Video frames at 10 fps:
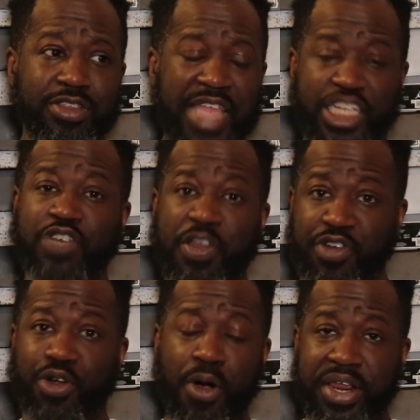that she
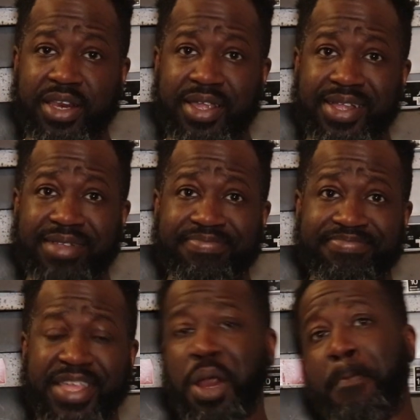re-recorded
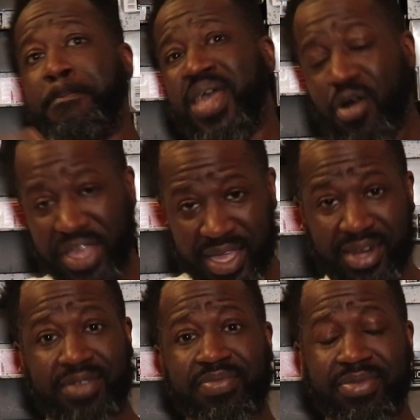did $1
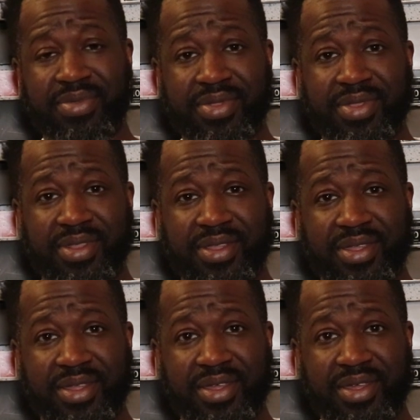million
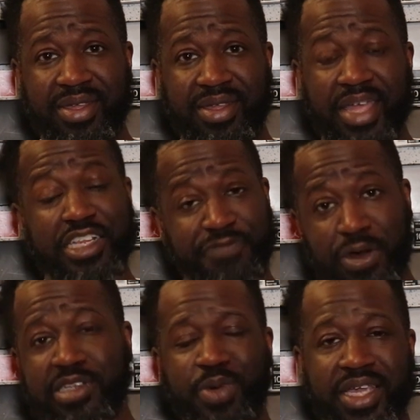its
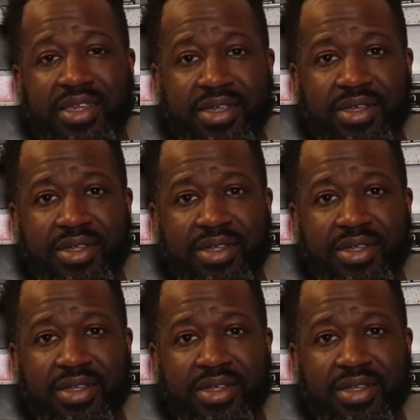first week.